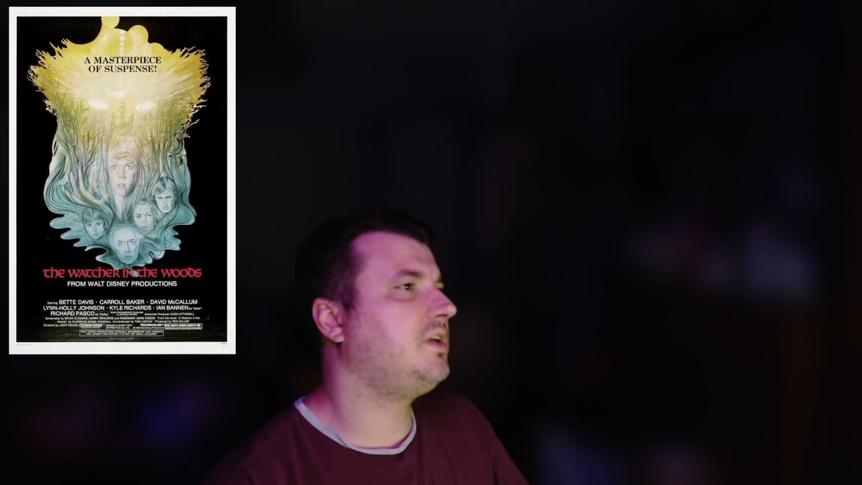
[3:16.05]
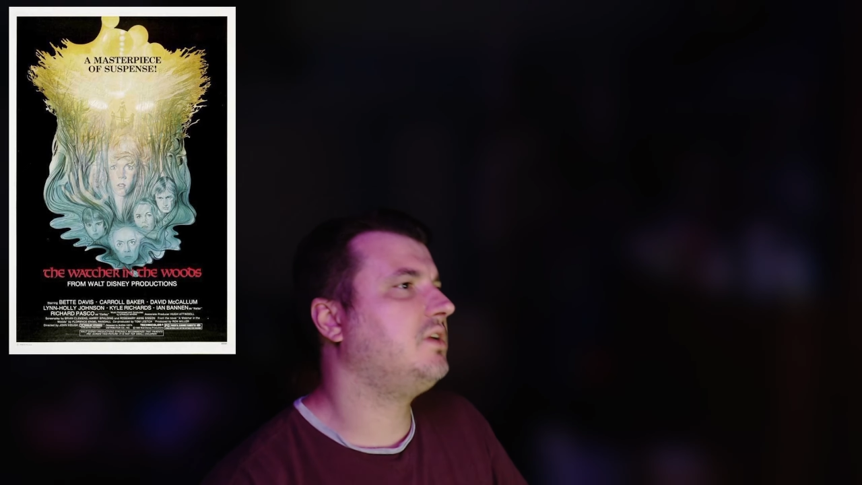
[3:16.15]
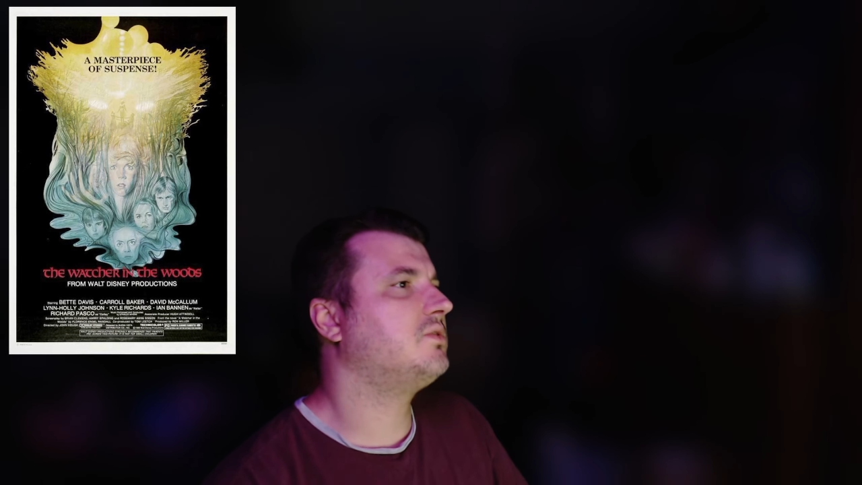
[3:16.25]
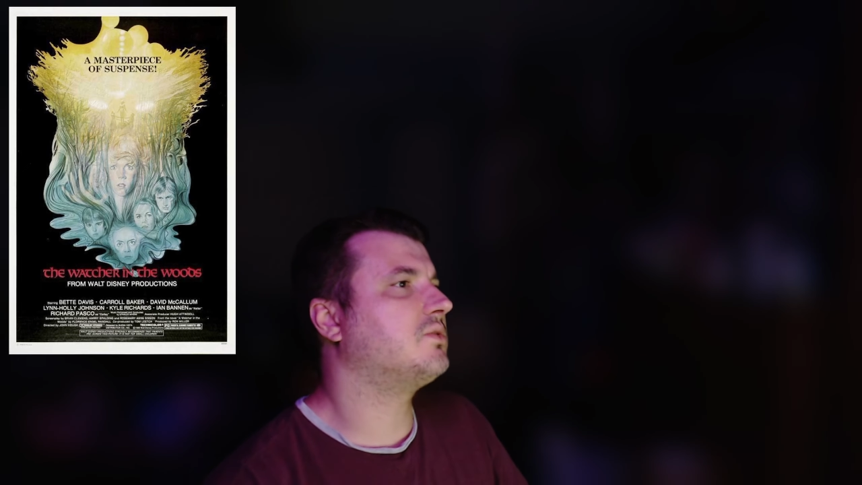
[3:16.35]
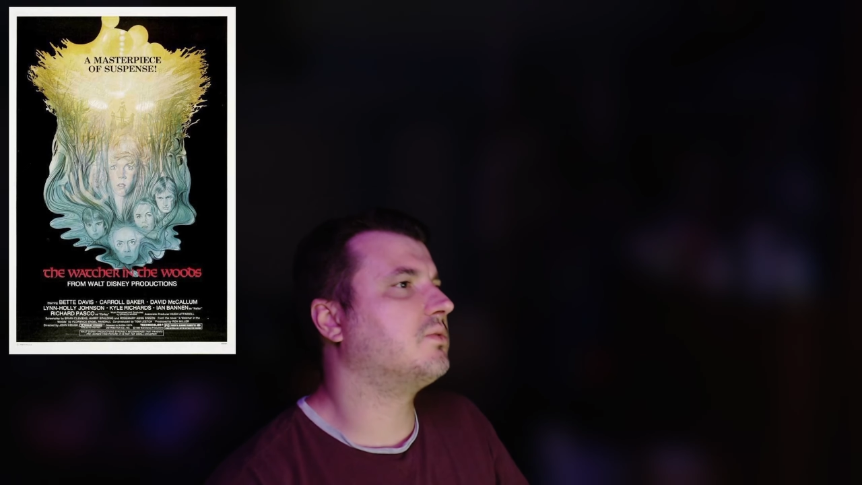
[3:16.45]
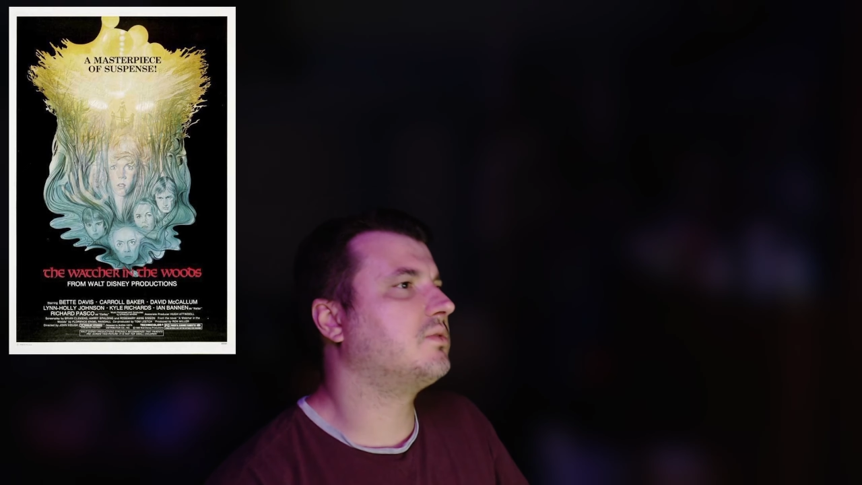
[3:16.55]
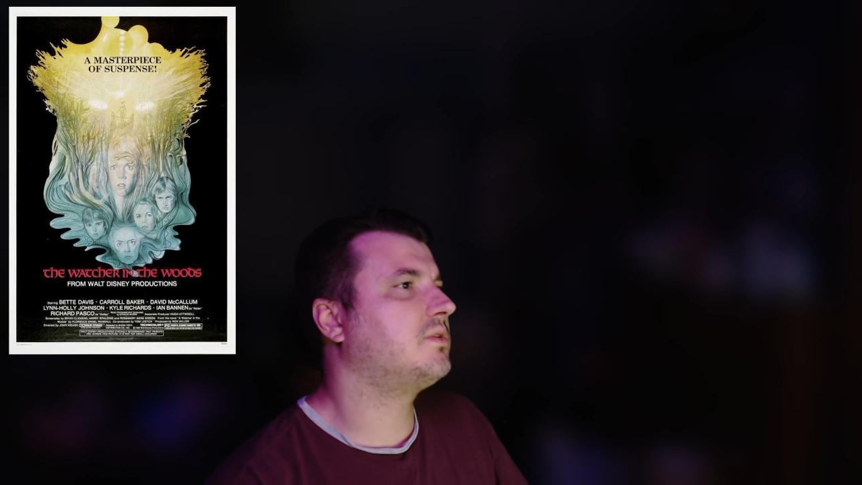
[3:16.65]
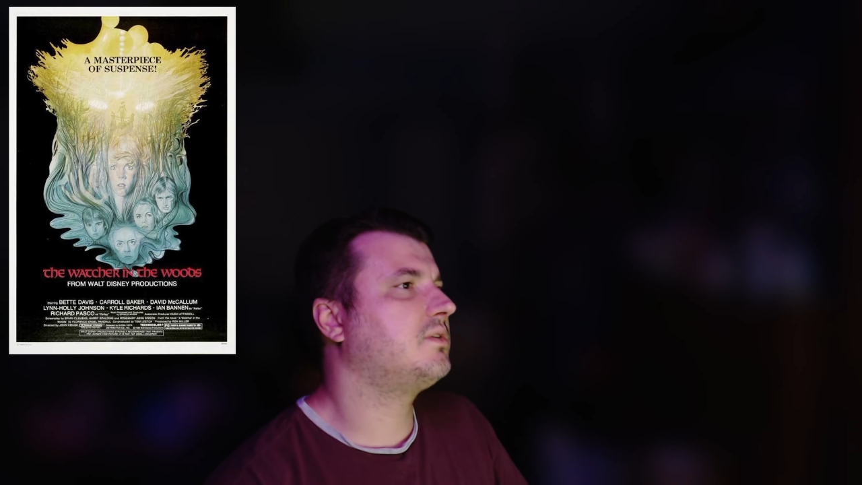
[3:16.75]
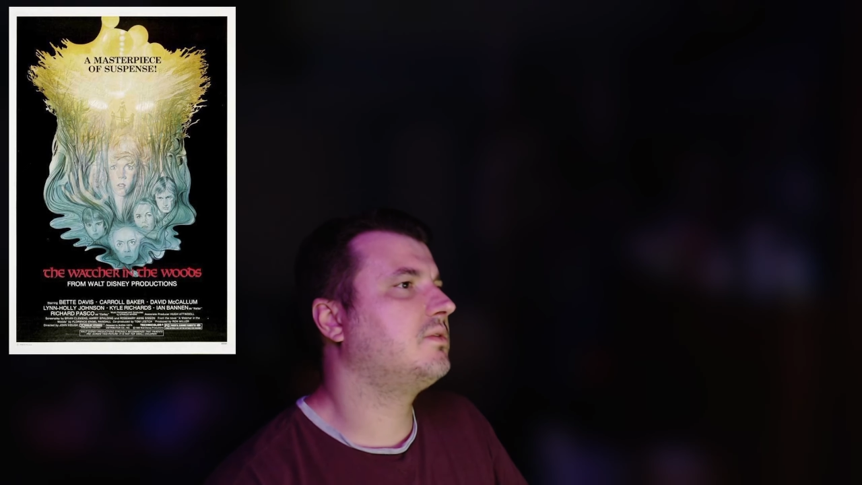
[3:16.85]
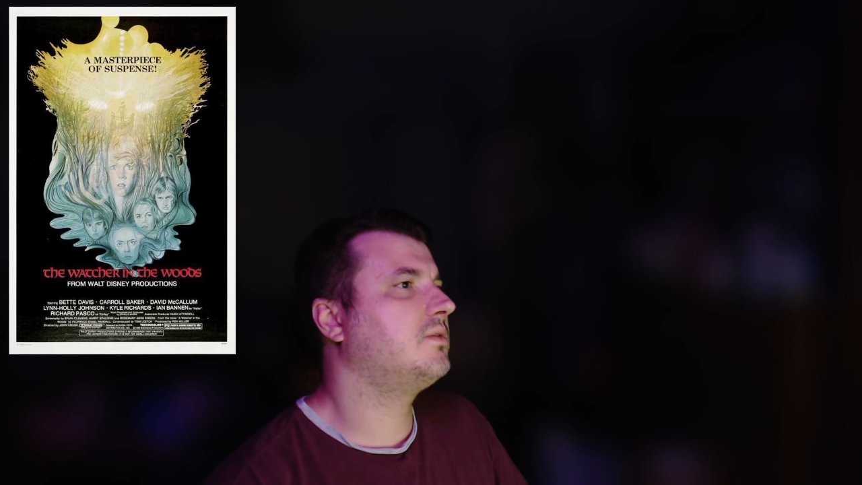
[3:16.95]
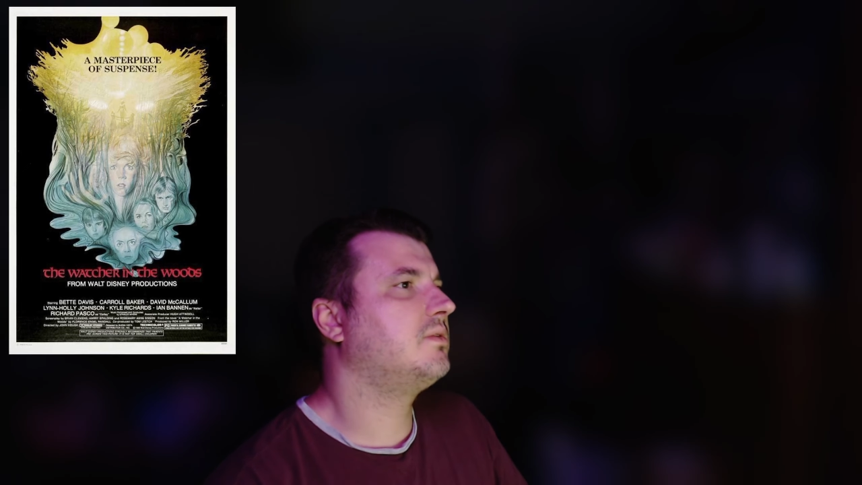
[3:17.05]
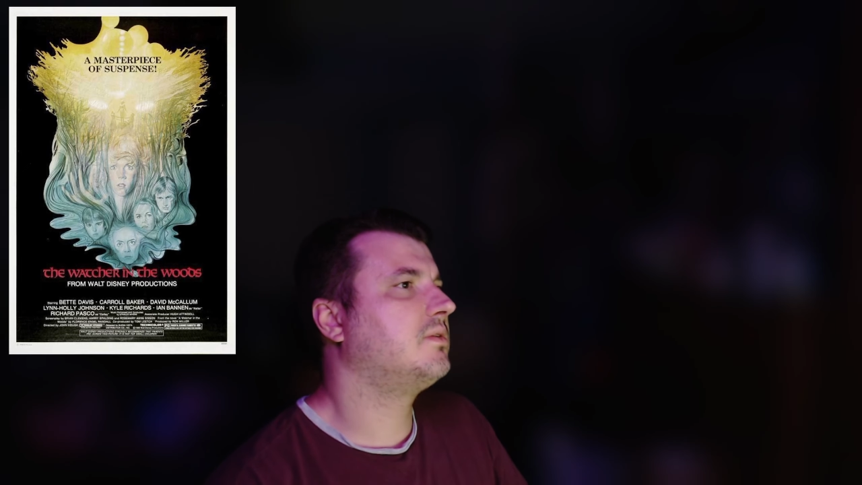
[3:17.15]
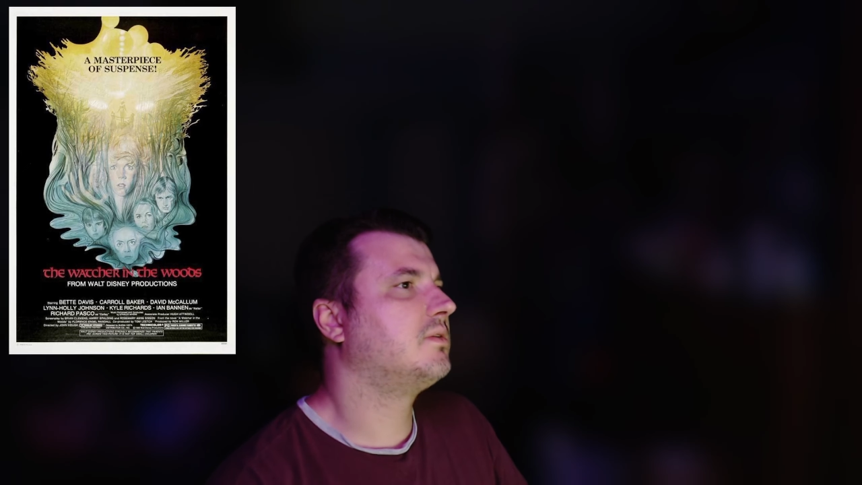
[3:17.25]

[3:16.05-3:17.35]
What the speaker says: years older than her?